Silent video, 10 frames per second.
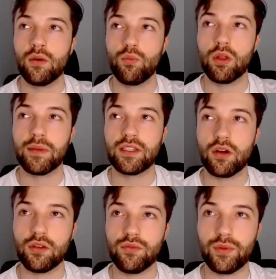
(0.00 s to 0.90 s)
Will
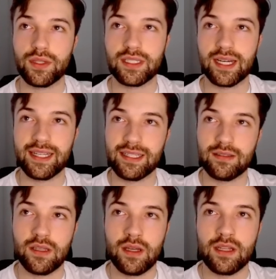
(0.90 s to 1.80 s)
McDonald for the
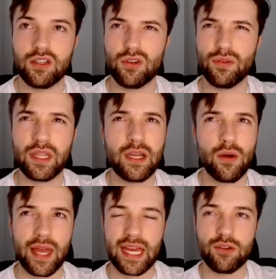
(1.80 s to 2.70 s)
Titans. Don't know if they
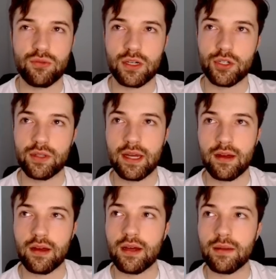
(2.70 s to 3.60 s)
go edge rusher
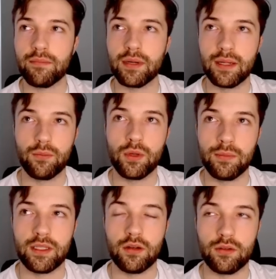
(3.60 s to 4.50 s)
that high, but Will
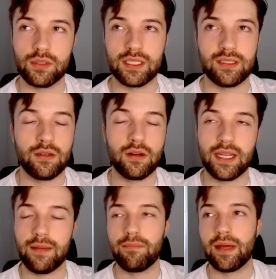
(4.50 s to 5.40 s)
McDonald is not
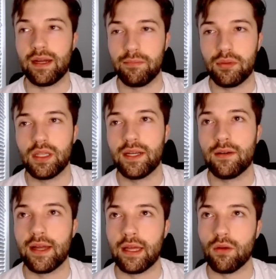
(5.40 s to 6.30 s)
a bad
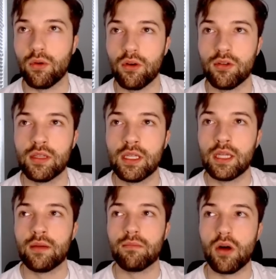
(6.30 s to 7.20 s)
player at all.
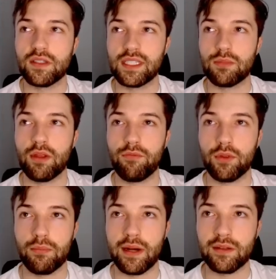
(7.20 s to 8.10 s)
Mozzie Smith for
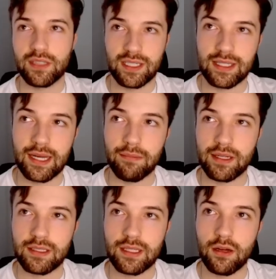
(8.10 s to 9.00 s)
the Browns. I did that
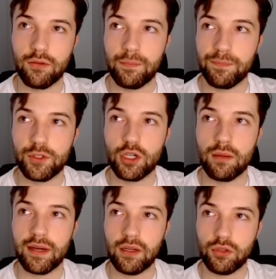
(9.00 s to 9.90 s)
myself.
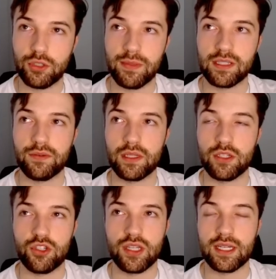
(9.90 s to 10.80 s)
John Michael Schmitz for the
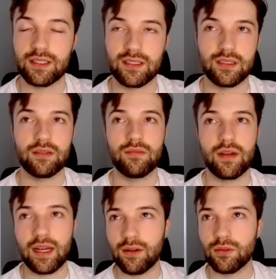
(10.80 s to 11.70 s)
Jets.
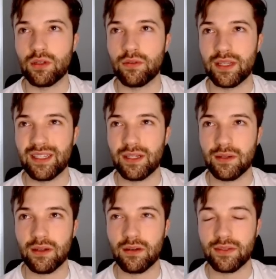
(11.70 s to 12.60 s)
I don't know if
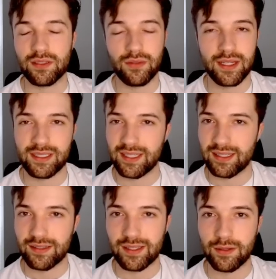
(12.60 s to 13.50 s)
interior offensive line is
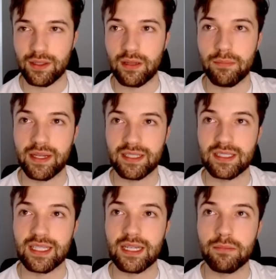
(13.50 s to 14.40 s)
necessarily the biggest
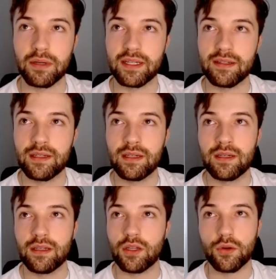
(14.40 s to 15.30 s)
need, but,
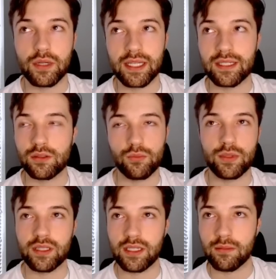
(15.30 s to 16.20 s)
you know, it is a
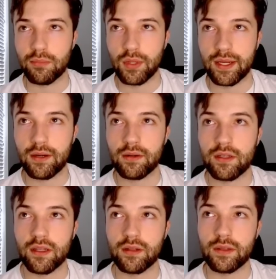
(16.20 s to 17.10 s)
really good player
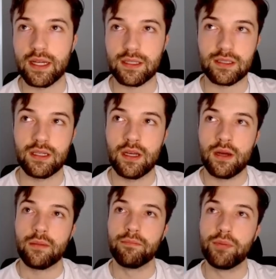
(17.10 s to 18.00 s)
nonetheless.
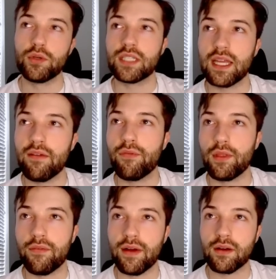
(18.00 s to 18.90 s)
Boutte for
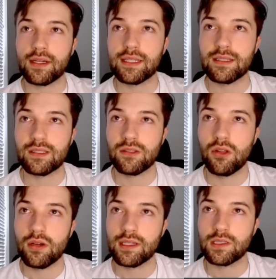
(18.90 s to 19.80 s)
the Falcons. As
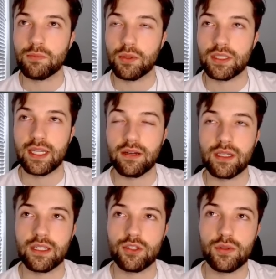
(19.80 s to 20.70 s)
long as his
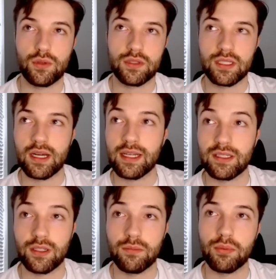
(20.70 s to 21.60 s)
personality issues are aside,
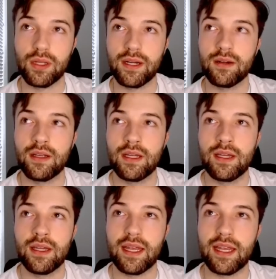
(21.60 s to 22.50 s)
he's a good player.
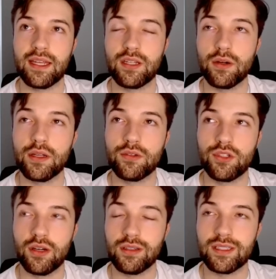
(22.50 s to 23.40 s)
Antonio
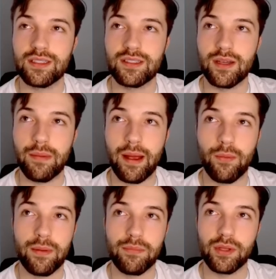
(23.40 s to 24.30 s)
Johnson somehow
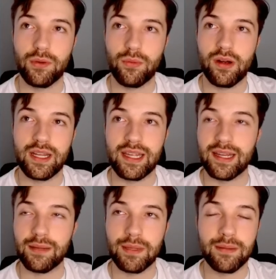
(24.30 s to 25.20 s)
went below Ronnie
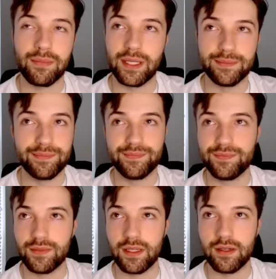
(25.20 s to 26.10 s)
Hickman, but,
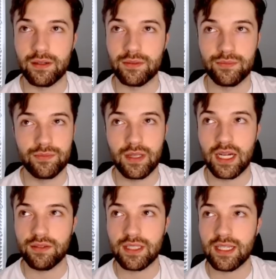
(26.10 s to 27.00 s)
you know,
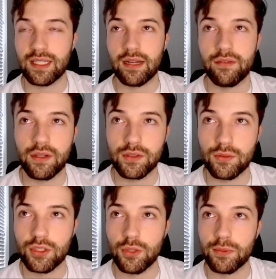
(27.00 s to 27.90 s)
I've seen the N F L
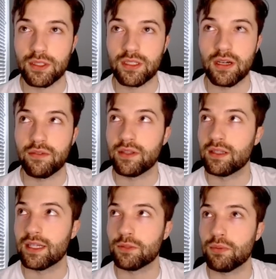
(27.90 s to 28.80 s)
do stupid stuff,
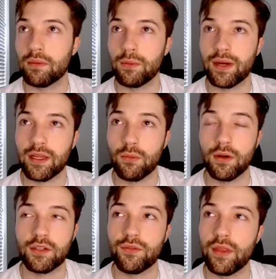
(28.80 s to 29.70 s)
and that's probably why he
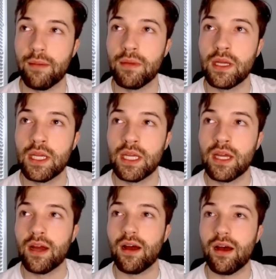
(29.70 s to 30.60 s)
works for them.
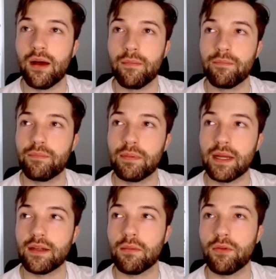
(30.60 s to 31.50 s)
Um,
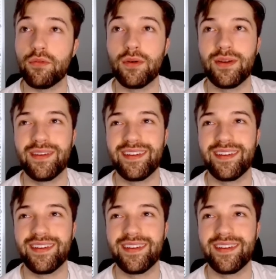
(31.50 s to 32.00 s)
pick number four.